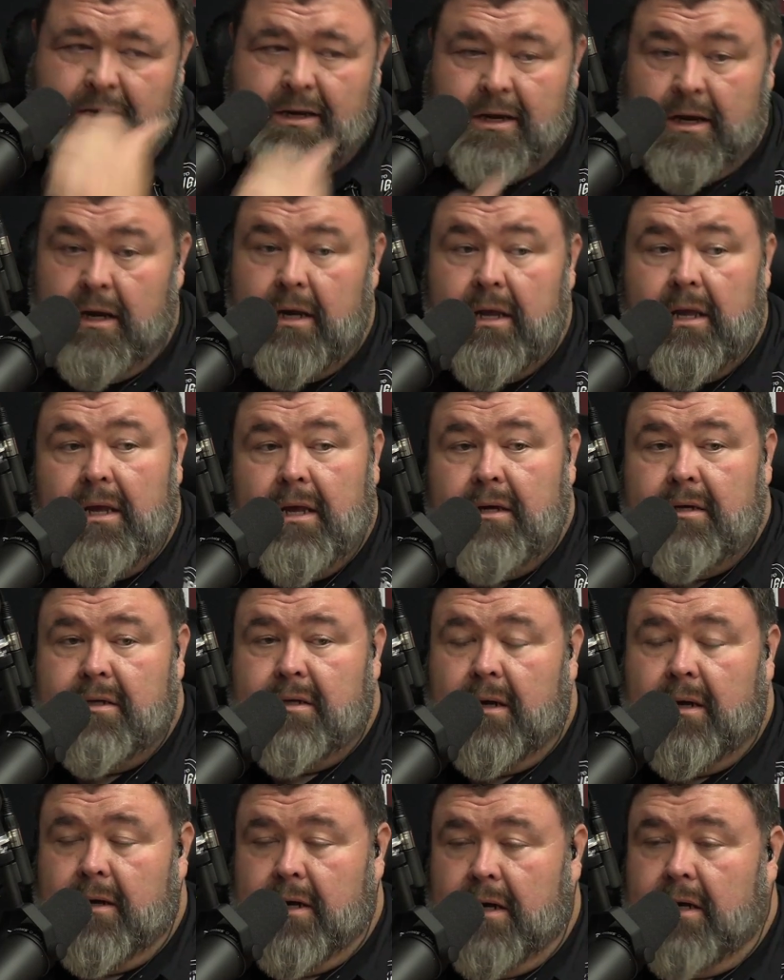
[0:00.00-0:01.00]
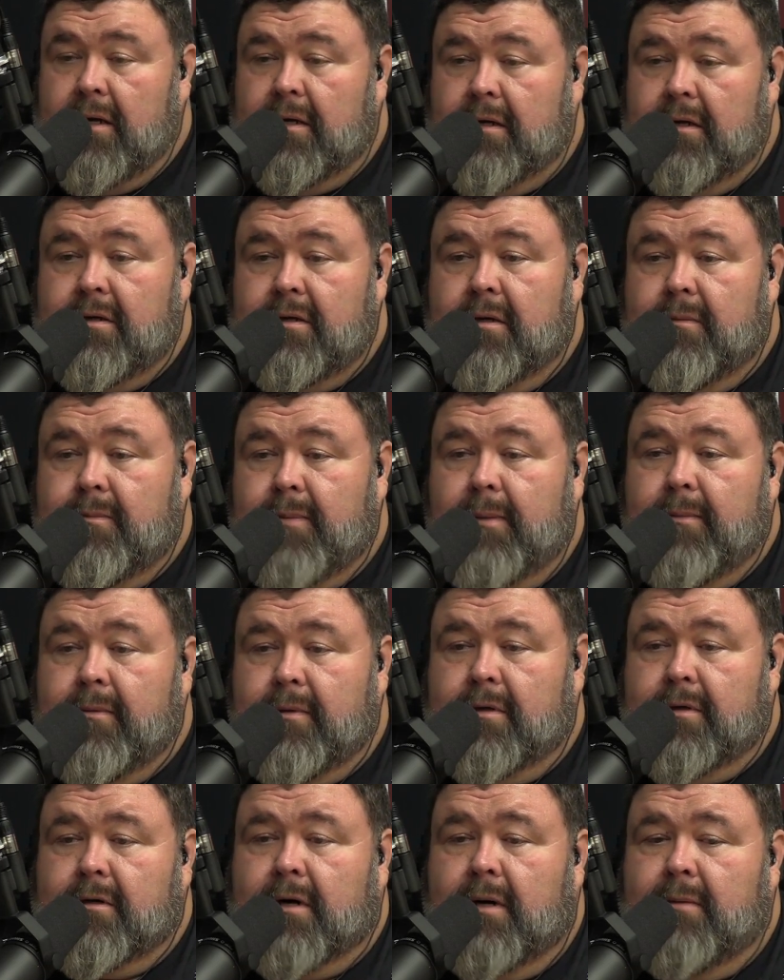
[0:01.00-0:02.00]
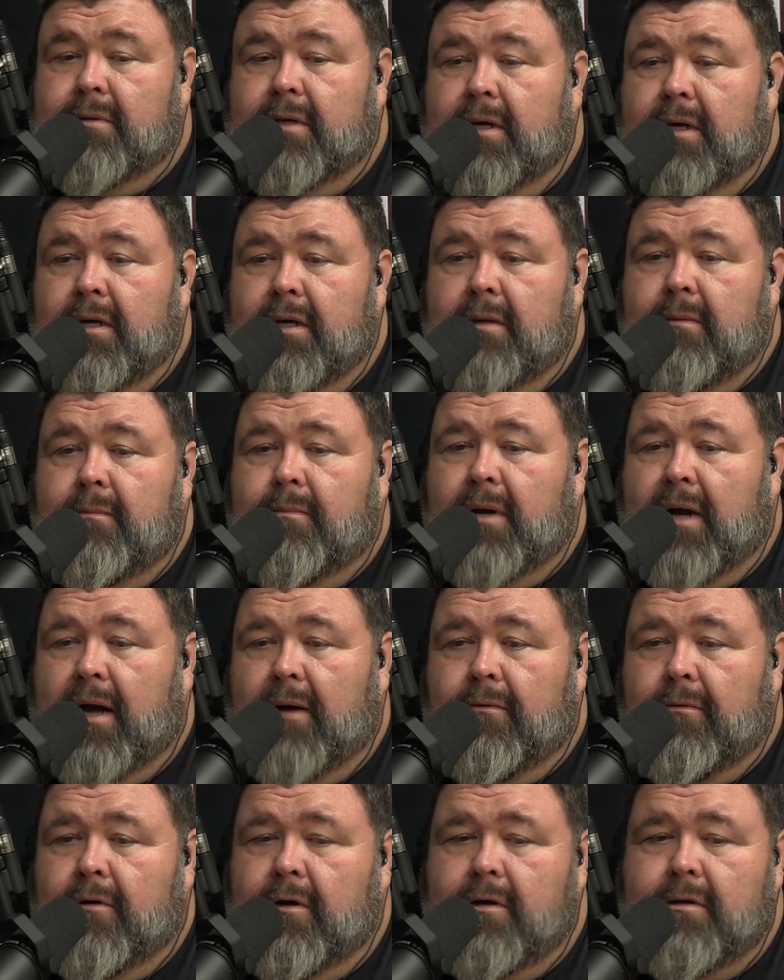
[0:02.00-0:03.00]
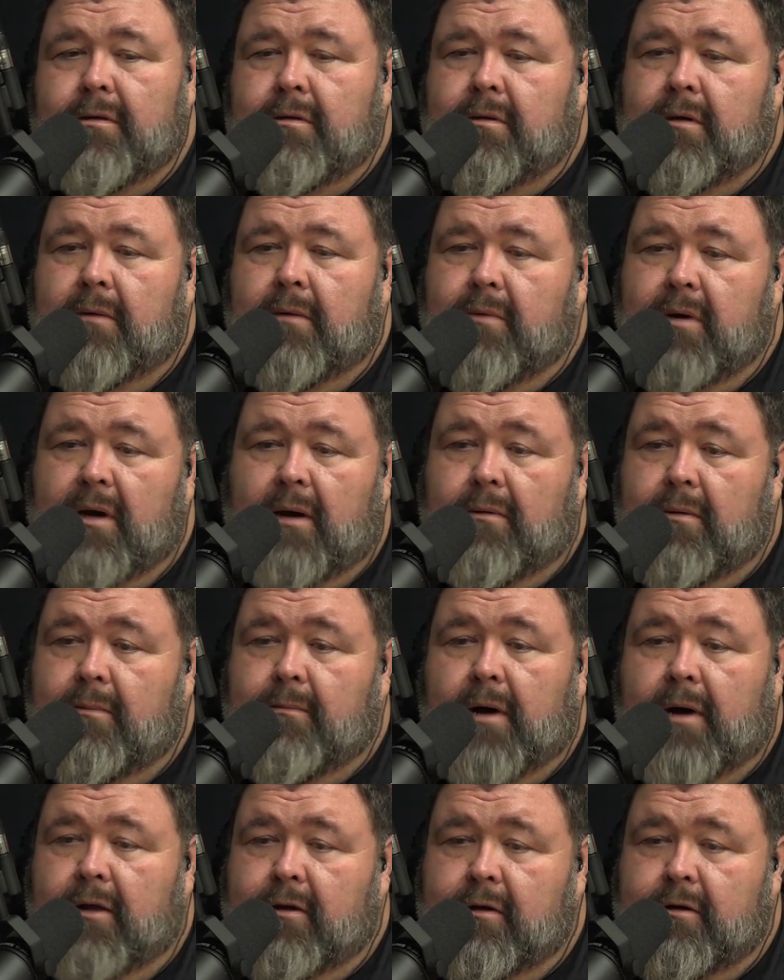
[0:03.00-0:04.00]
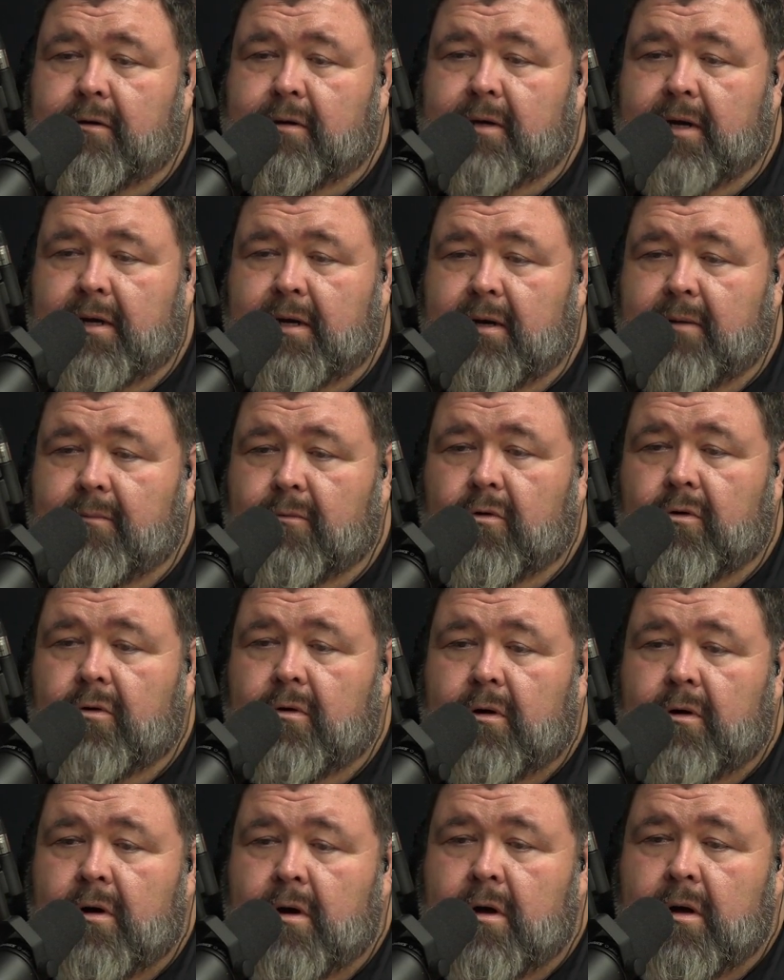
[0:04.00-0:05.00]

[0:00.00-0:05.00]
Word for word: Yeah, there's, yeah. There's still people okay. that scrape skin, but I wouldn't. I, would, I wouldn't bother doing that anymore.